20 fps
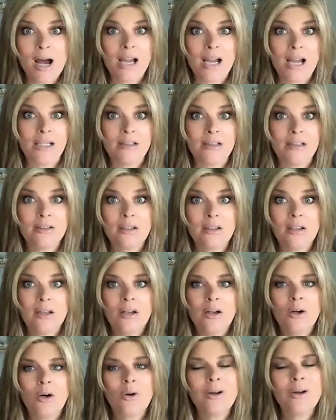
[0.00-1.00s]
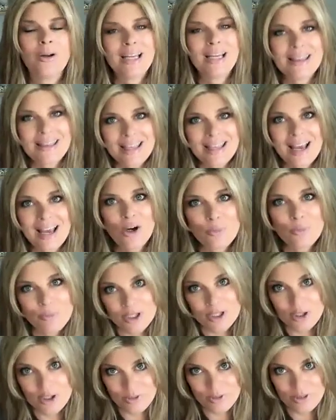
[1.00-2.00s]
mind, or get the help
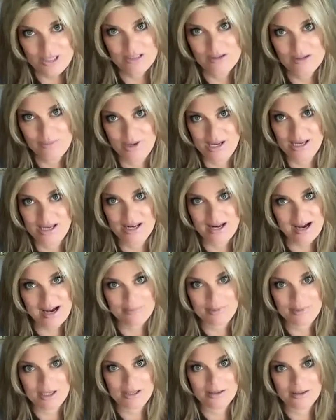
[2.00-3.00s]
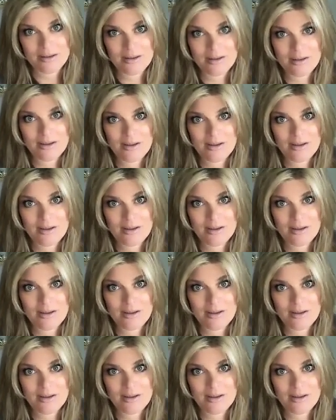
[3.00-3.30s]
that you need to make it happen.